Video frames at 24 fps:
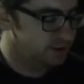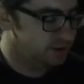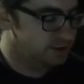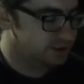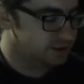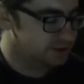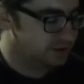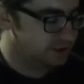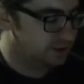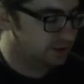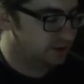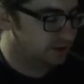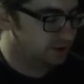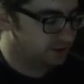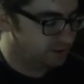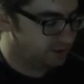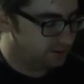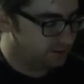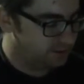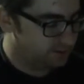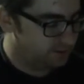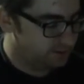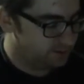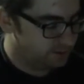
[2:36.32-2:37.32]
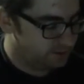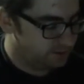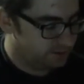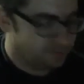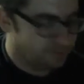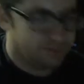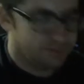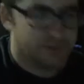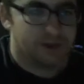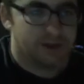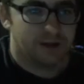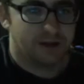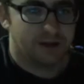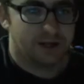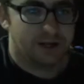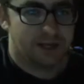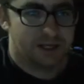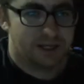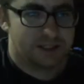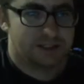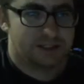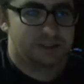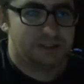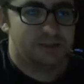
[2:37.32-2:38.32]
So, there
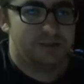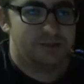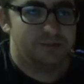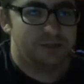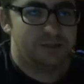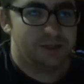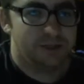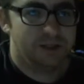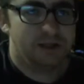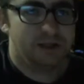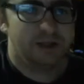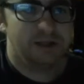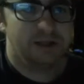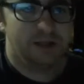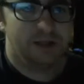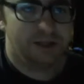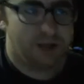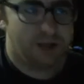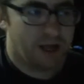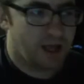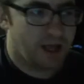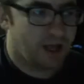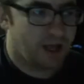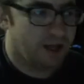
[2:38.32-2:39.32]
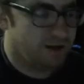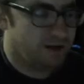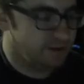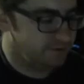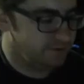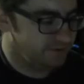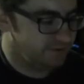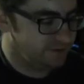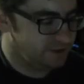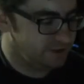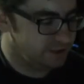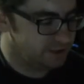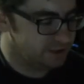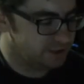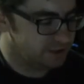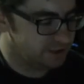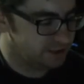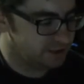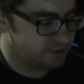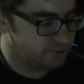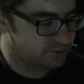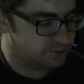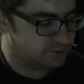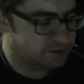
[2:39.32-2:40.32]
has to be an
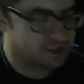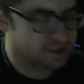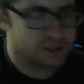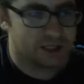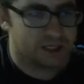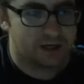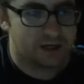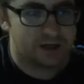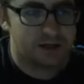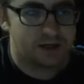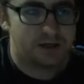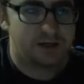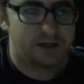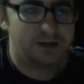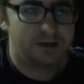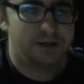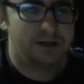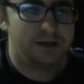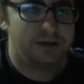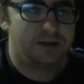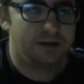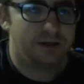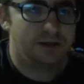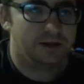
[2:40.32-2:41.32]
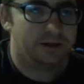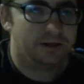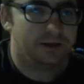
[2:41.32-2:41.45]
invisible sun.